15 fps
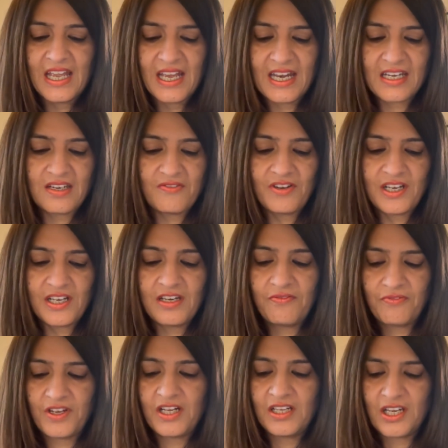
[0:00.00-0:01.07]
And I definitely
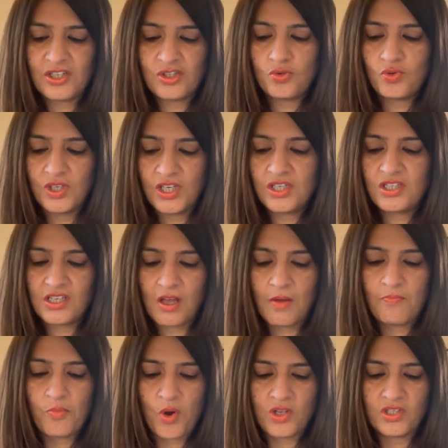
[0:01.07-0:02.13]
feel that you need
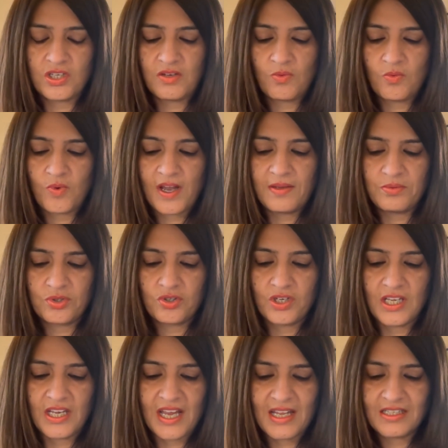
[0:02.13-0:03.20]
some positive vibes
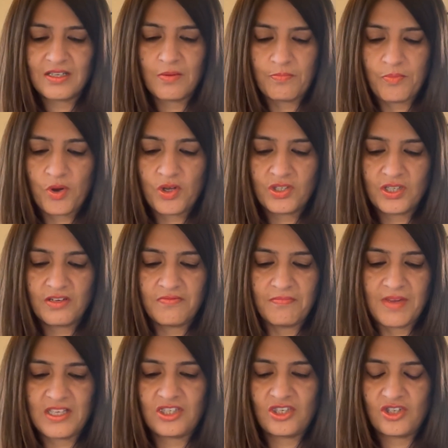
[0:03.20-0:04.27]
today and some positive
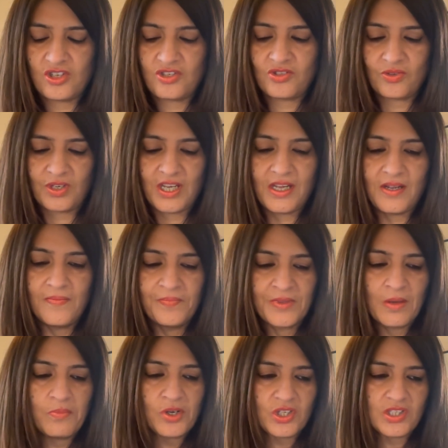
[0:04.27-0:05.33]
messages, okay?
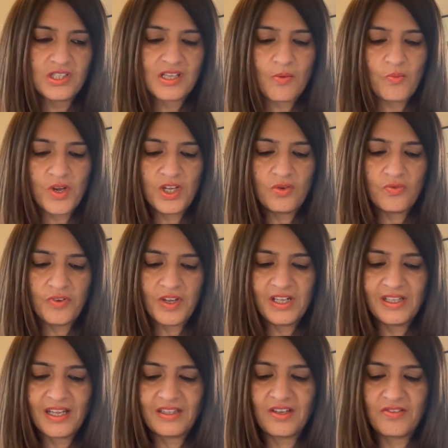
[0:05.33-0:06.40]
Because somewhere you feel
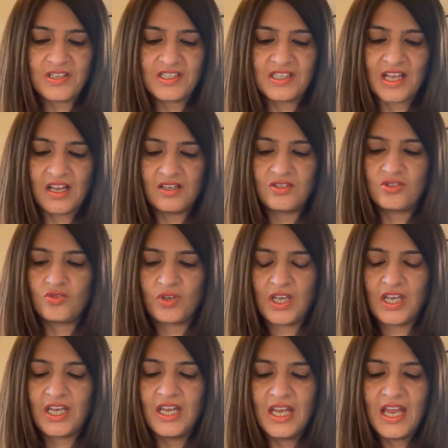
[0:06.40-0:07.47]
that there is silence,
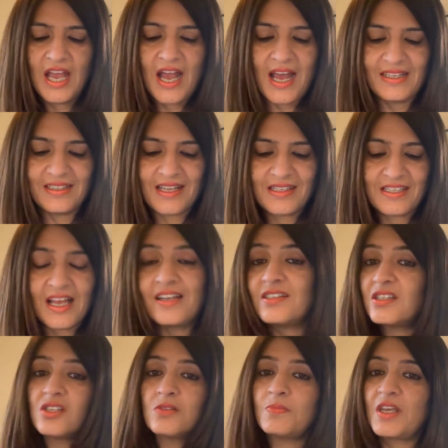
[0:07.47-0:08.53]
okay? And that
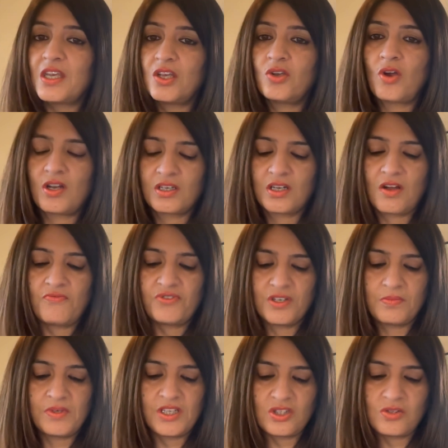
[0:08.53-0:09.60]
silence is making you
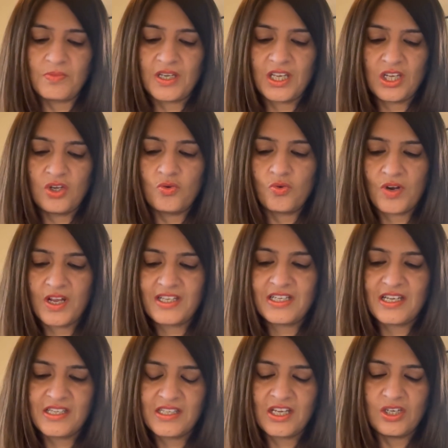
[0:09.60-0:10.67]
uncomfortable. It's making you
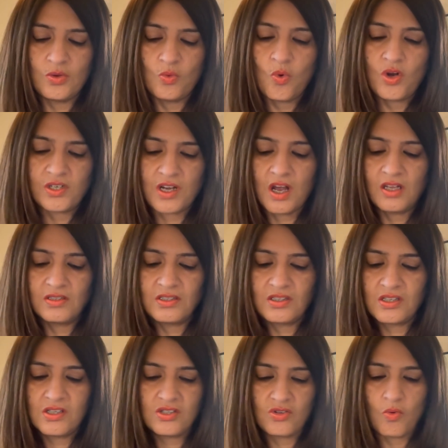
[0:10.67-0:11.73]
restless and you want
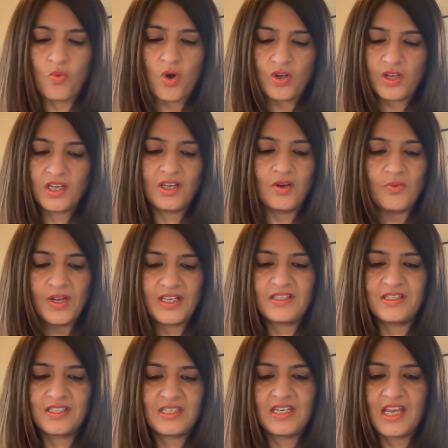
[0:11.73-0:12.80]
answers or walking away,
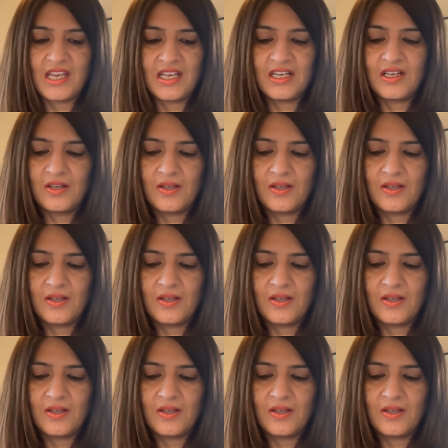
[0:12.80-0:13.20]
staying